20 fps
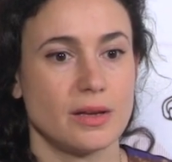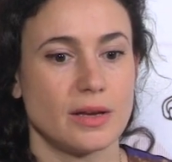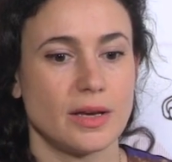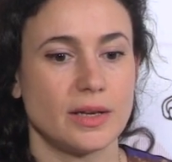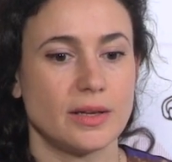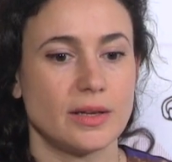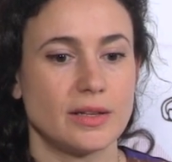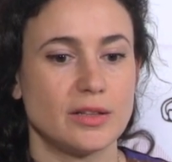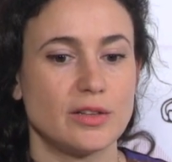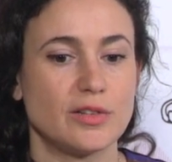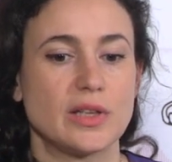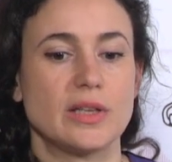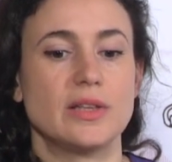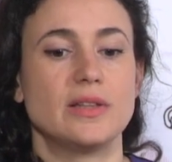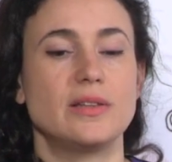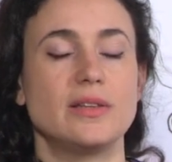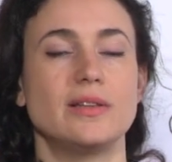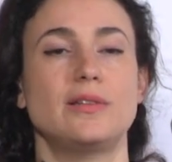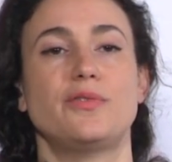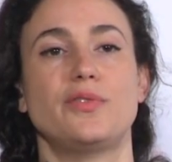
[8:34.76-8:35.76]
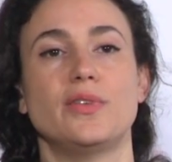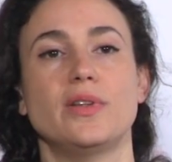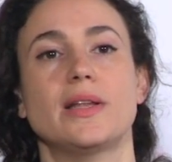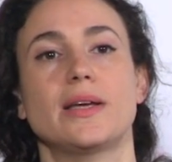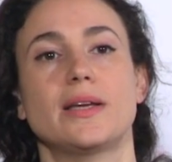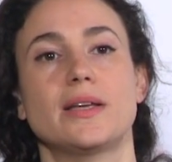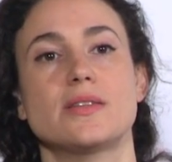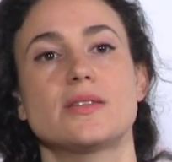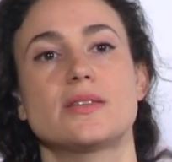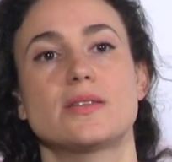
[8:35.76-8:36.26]
And it did feel
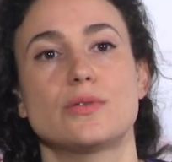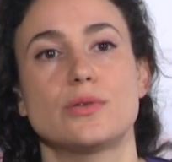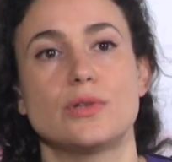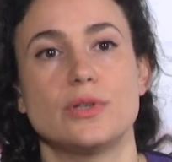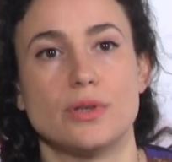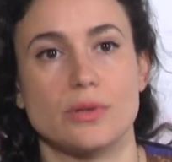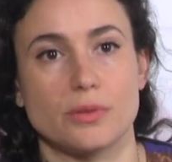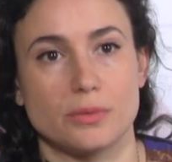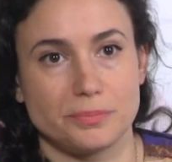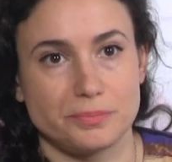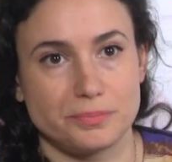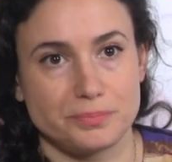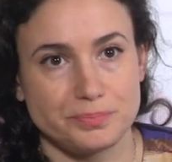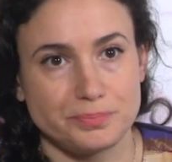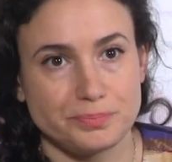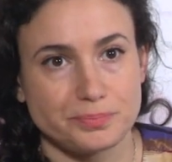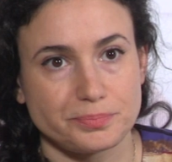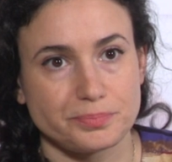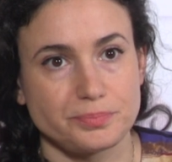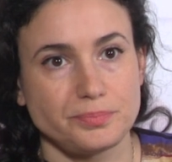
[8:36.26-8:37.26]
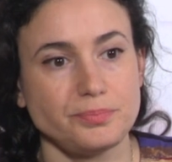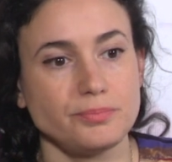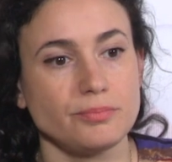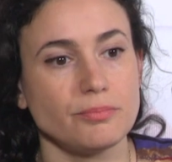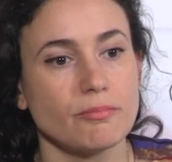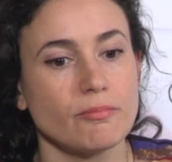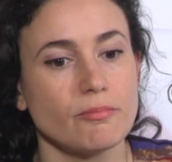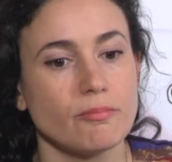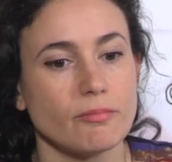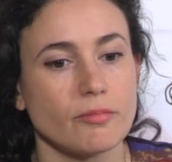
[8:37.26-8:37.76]
like a studio.
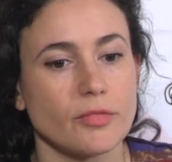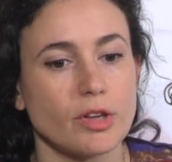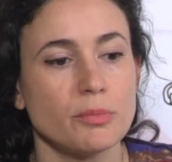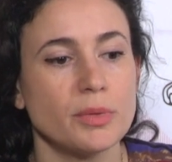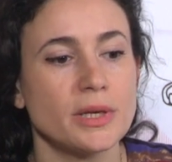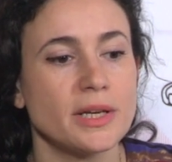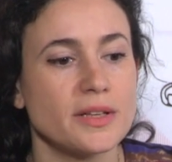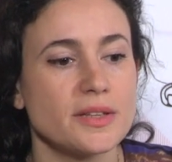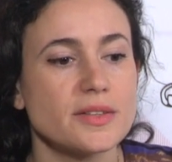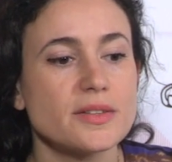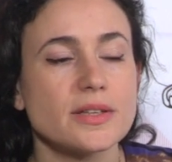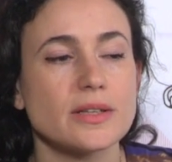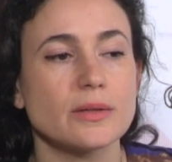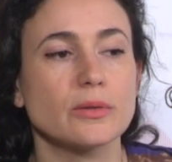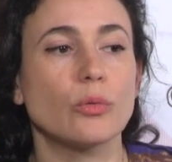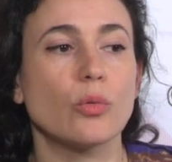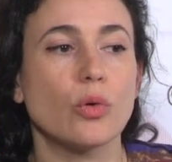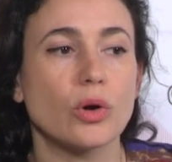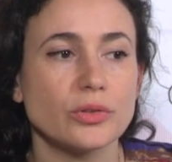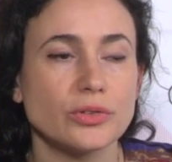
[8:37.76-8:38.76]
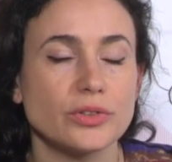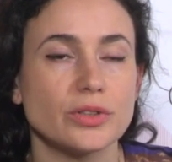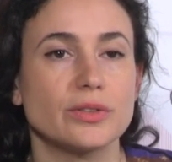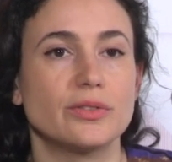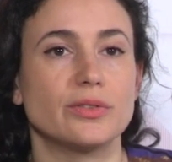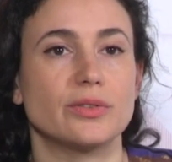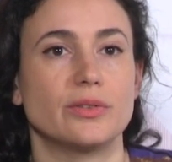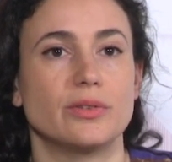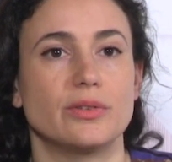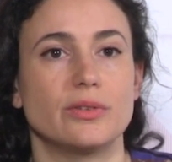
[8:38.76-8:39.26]
But I still
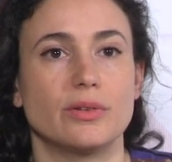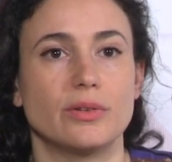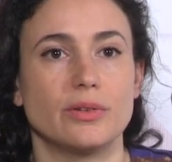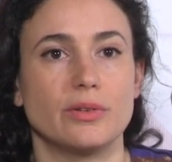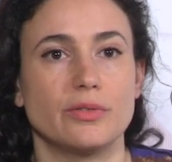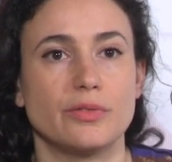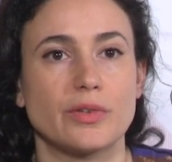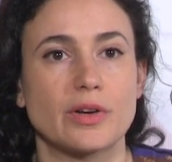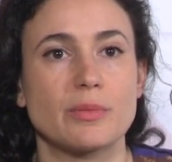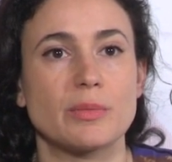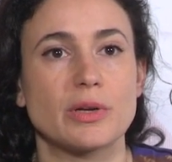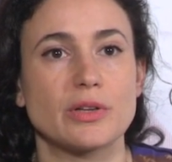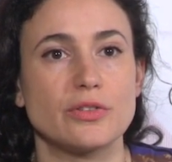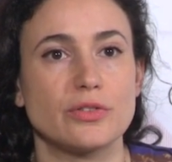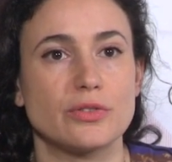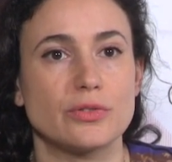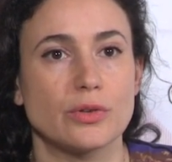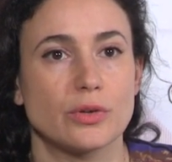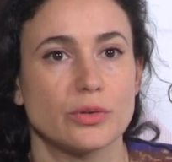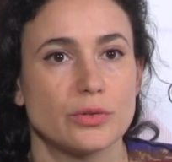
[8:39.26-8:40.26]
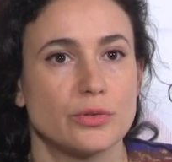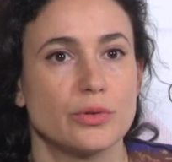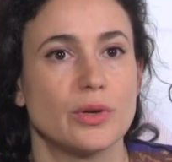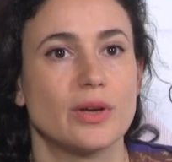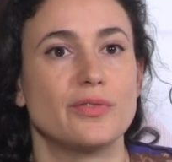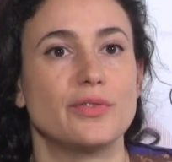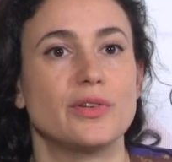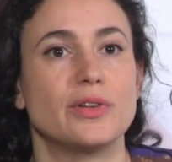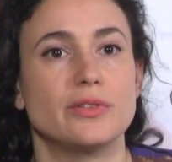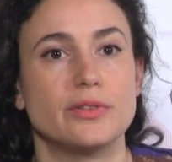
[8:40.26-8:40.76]
wanted very much not to
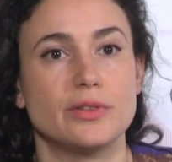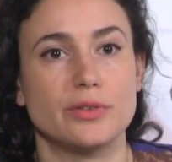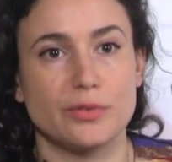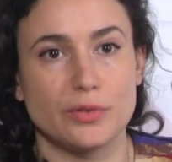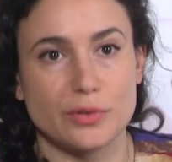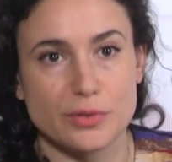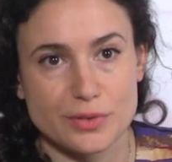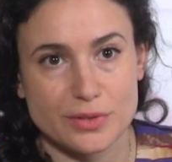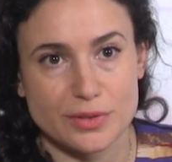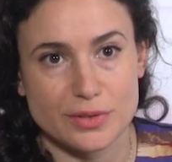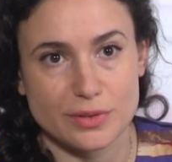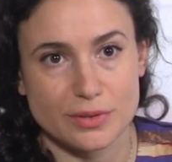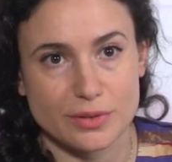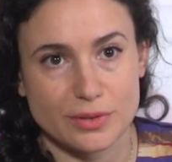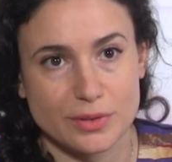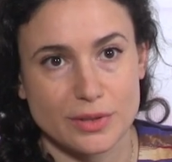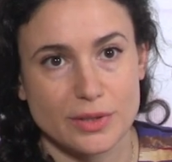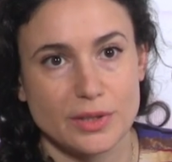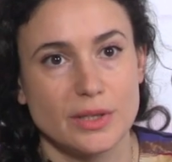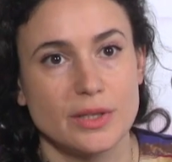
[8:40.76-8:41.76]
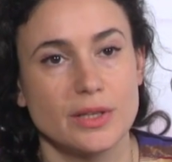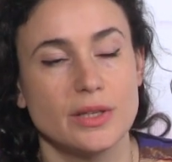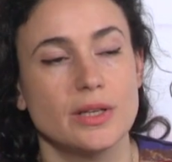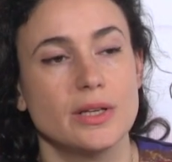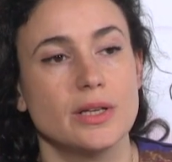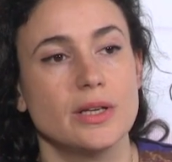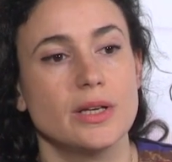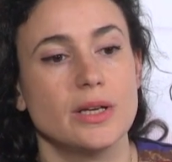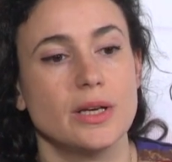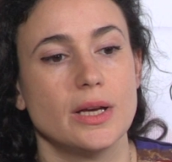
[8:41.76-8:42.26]
have interviews.
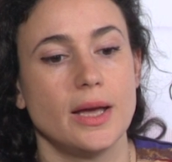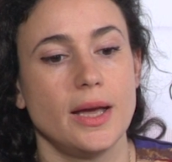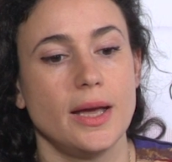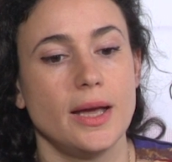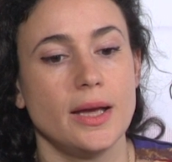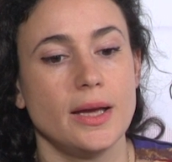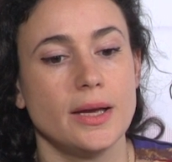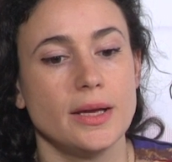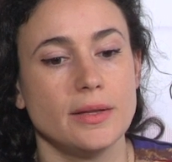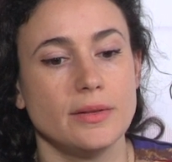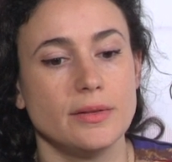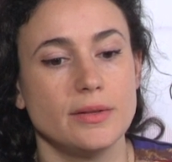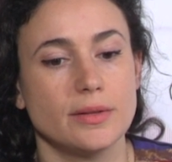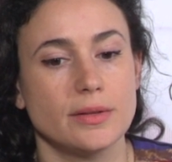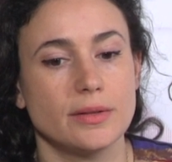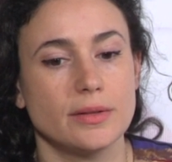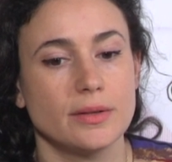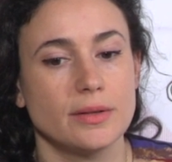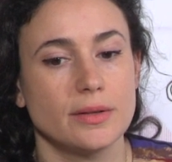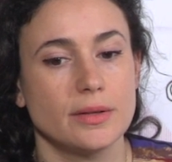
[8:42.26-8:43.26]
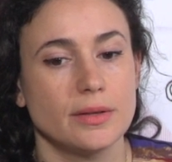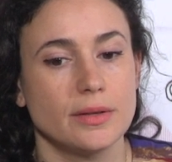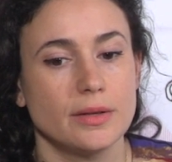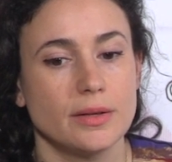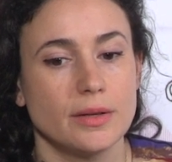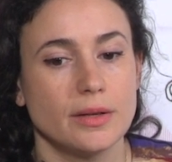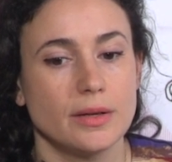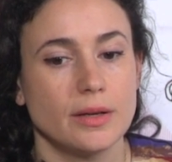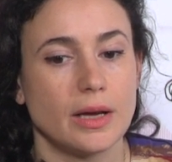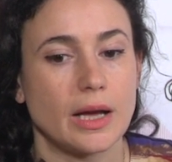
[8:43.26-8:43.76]
And
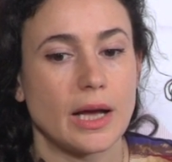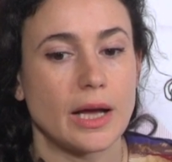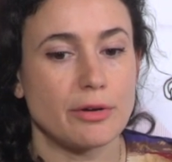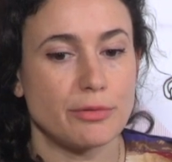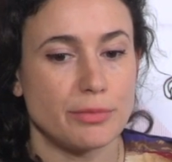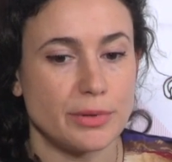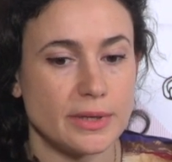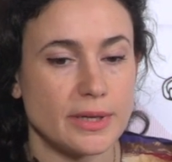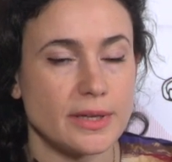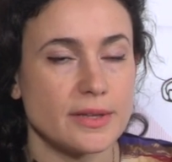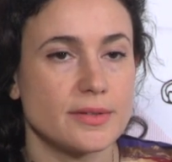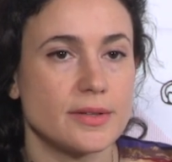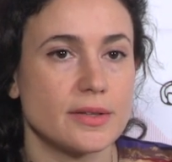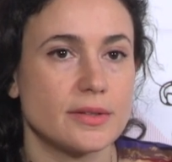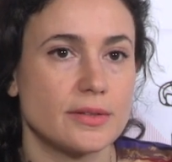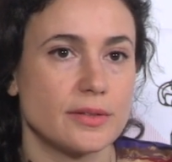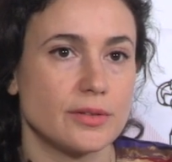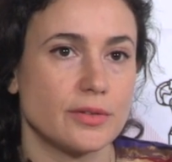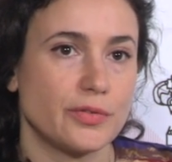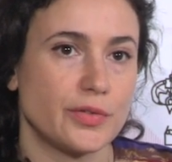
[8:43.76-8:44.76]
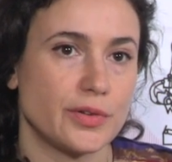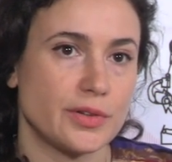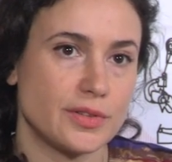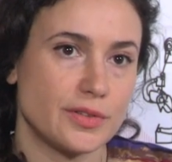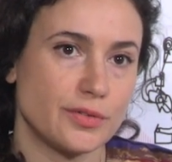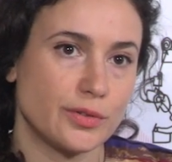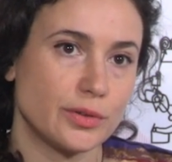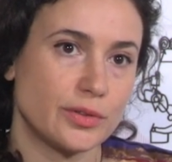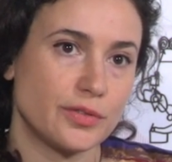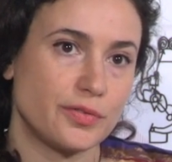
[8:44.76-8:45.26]
I realized that, first
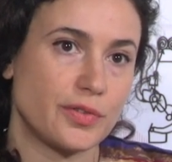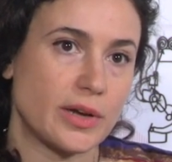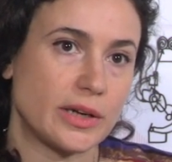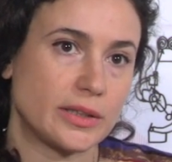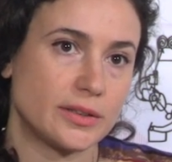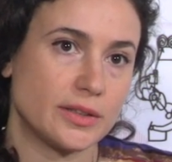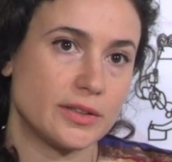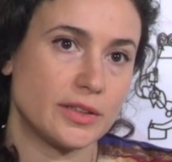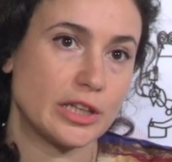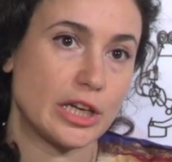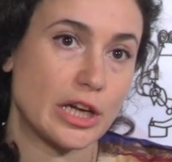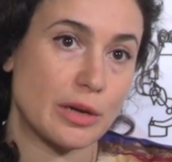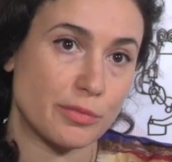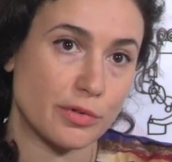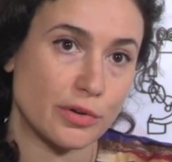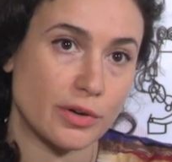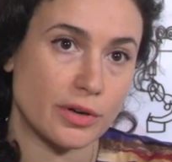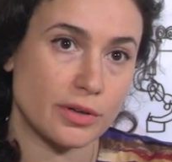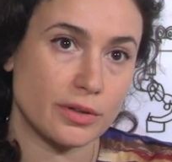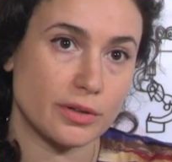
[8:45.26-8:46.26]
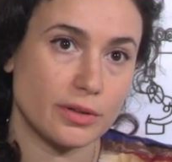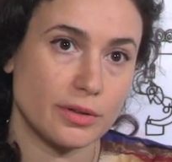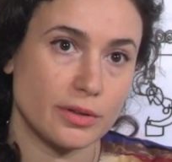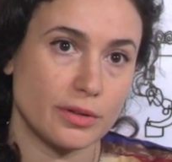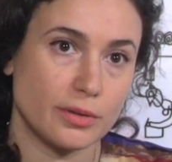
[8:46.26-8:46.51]
of all, the fact that the cameras